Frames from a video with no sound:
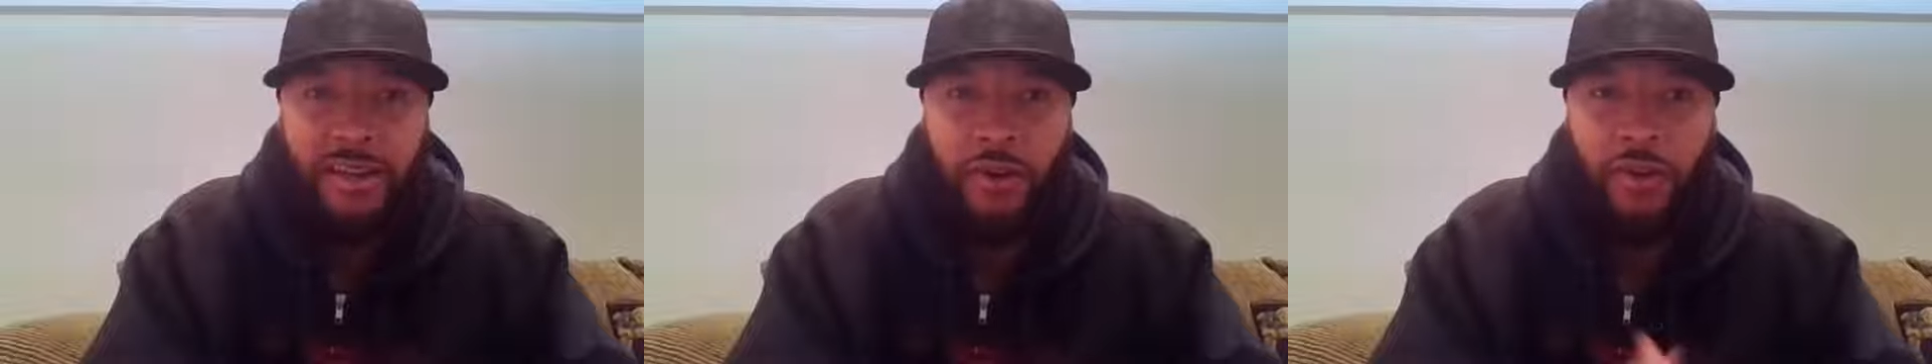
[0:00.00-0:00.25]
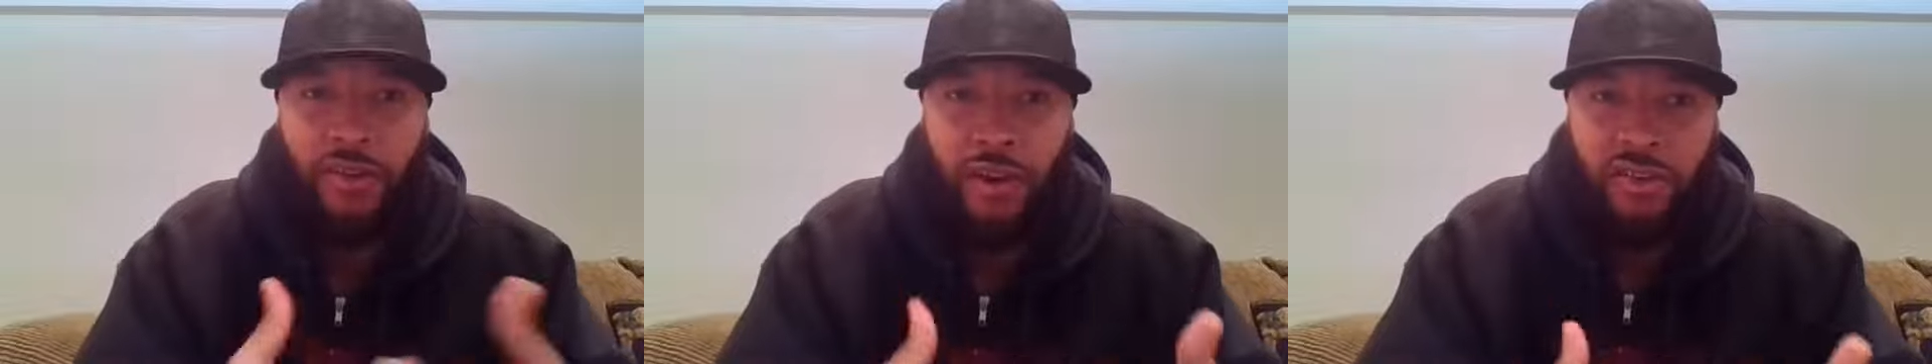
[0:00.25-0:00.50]

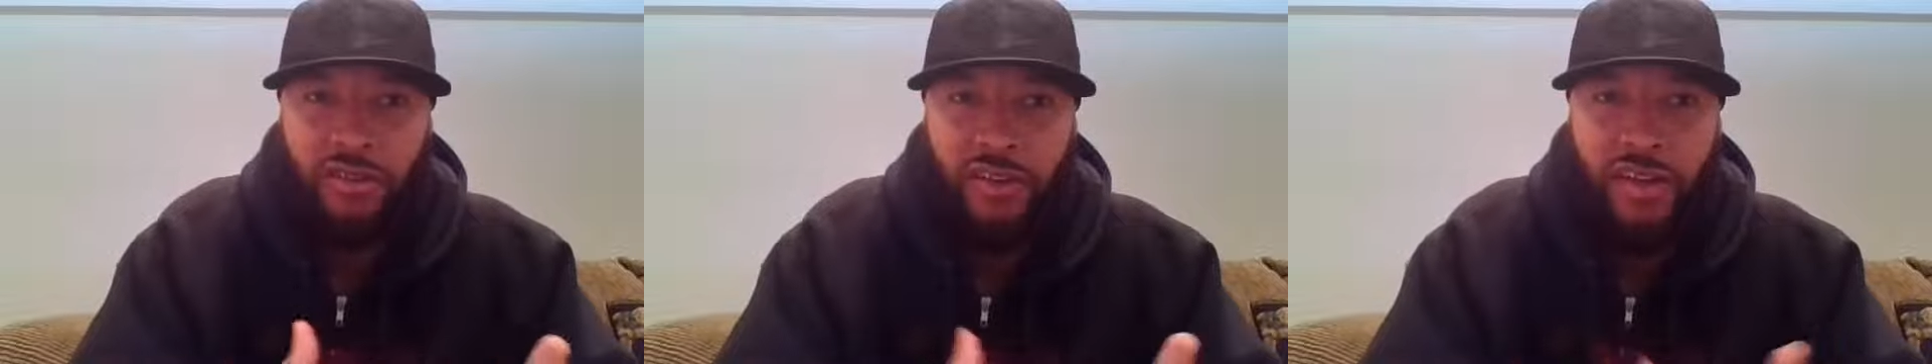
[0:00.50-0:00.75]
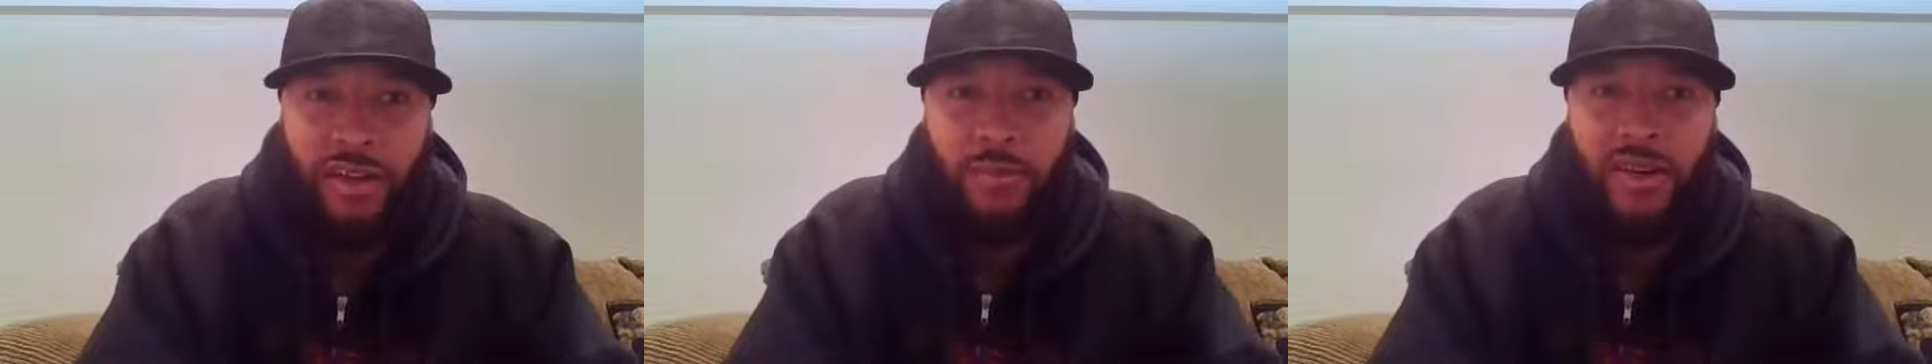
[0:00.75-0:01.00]
and your
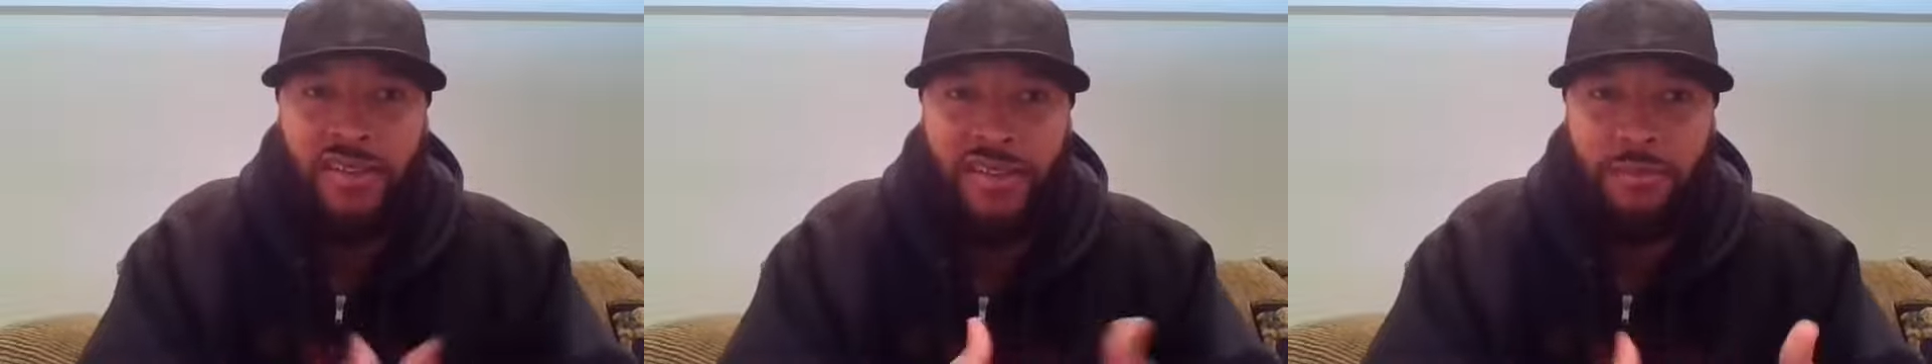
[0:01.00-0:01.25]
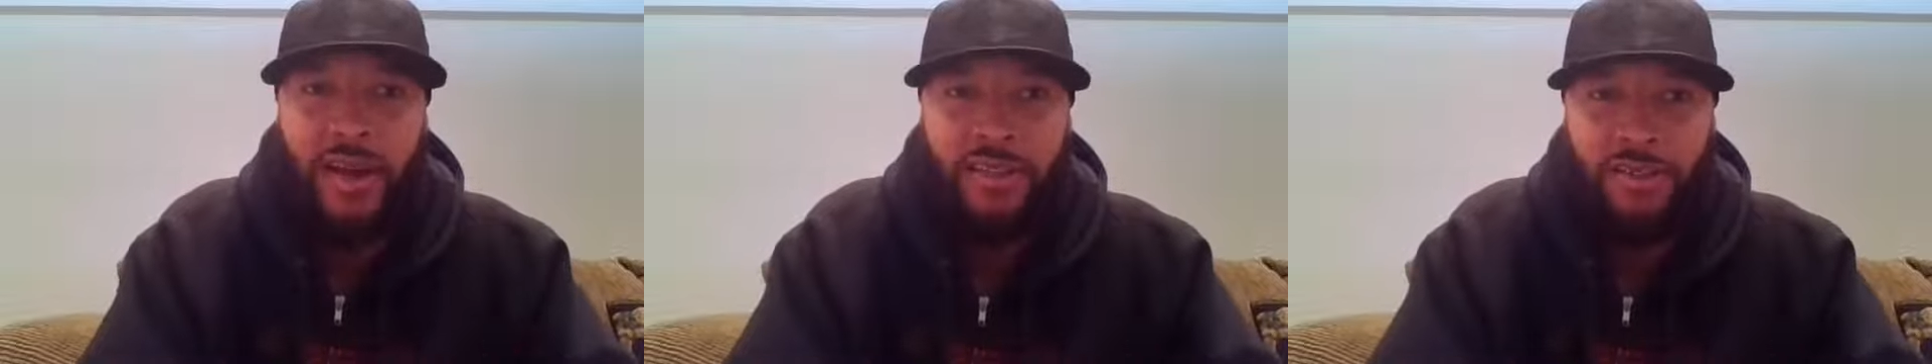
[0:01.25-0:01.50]
thoughts on him and
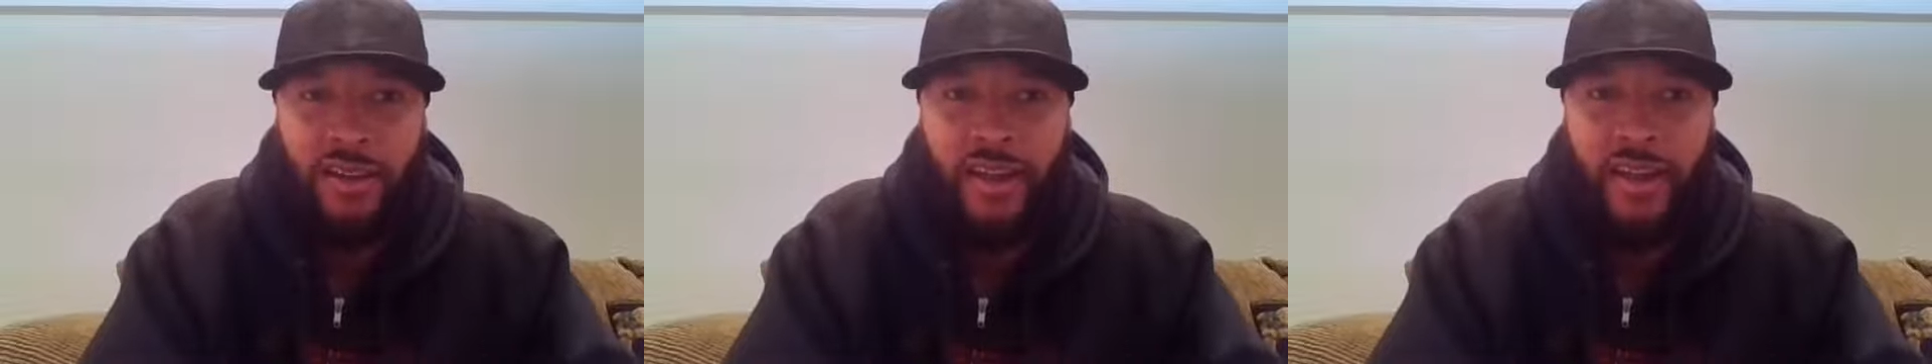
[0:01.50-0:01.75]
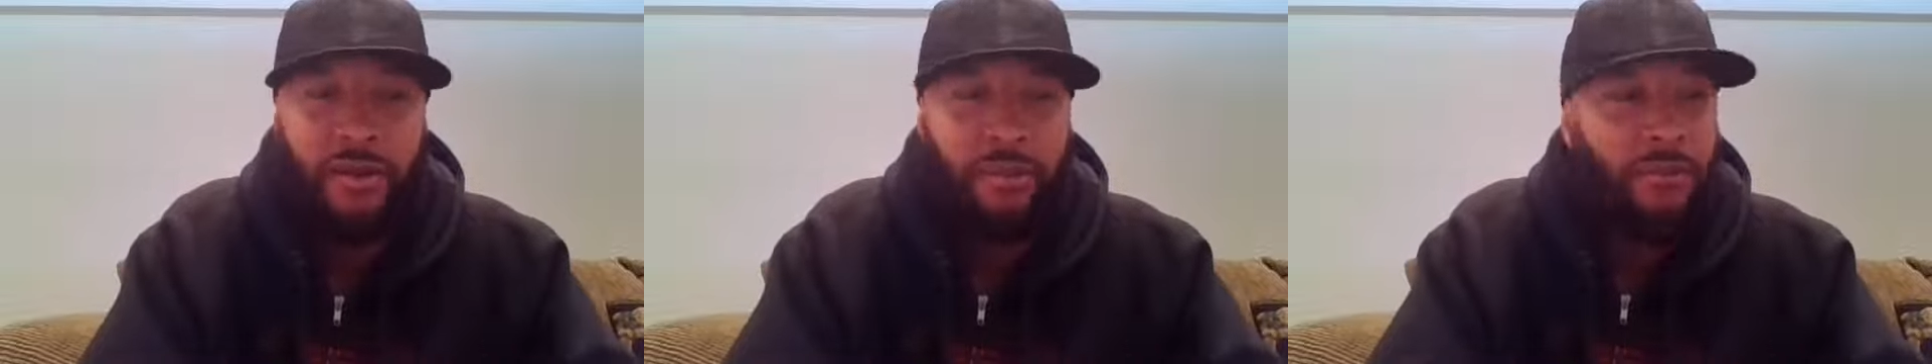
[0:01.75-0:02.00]
his impact
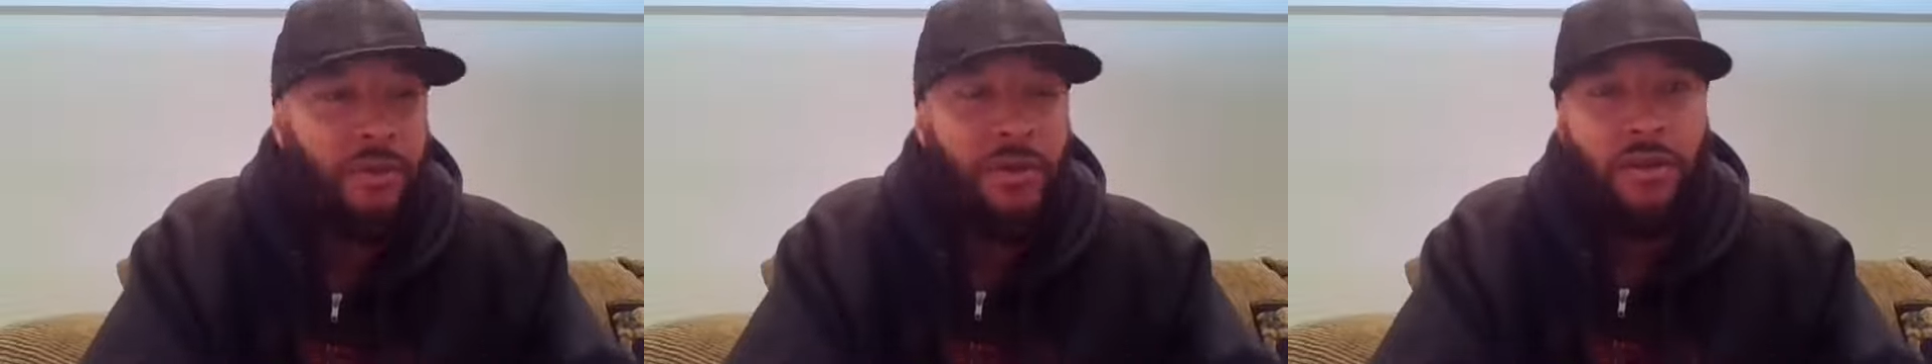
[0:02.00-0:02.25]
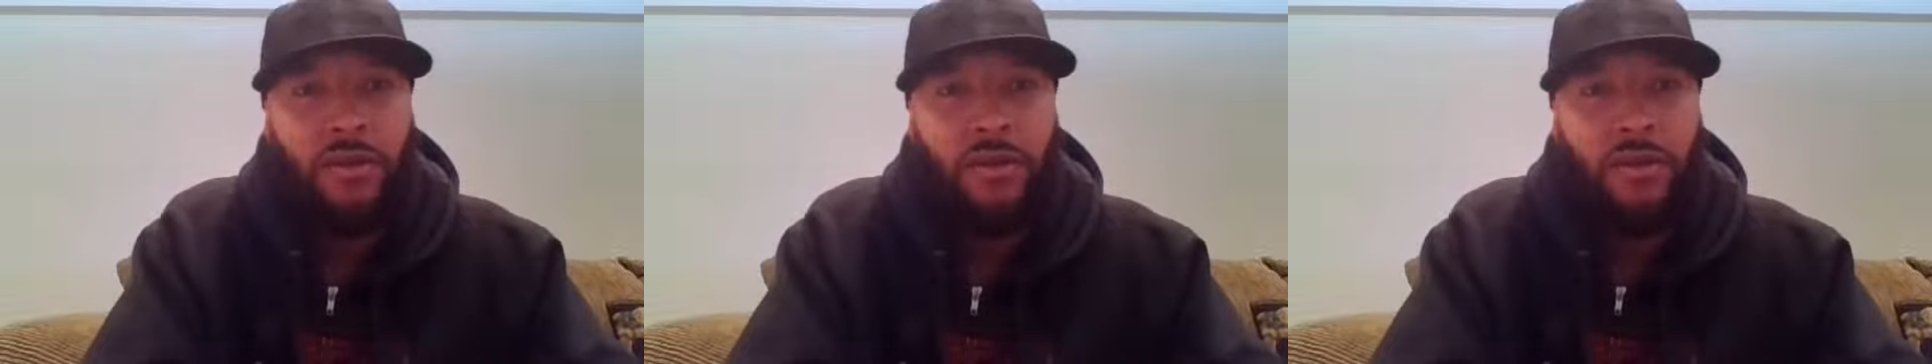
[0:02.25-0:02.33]
on the game.